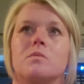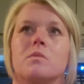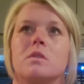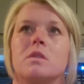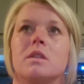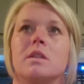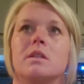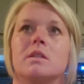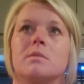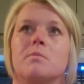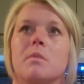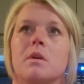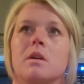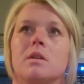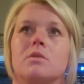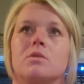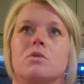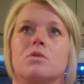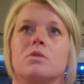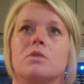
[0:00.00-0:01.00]
6
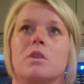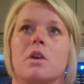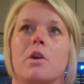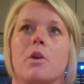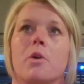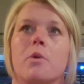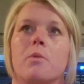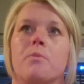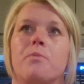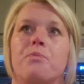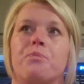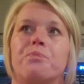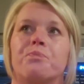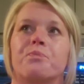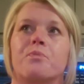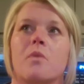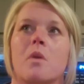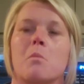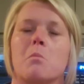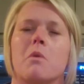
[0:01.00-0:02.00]
months or so
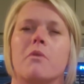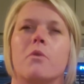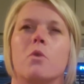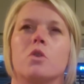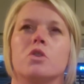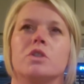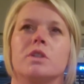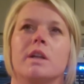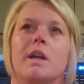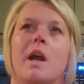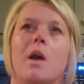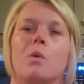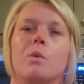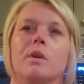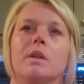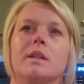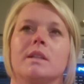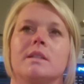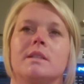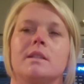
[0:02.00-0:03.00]
before she got
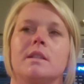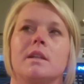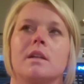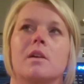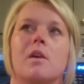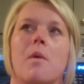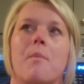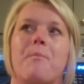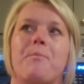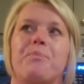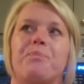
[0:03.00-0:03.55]
really sick.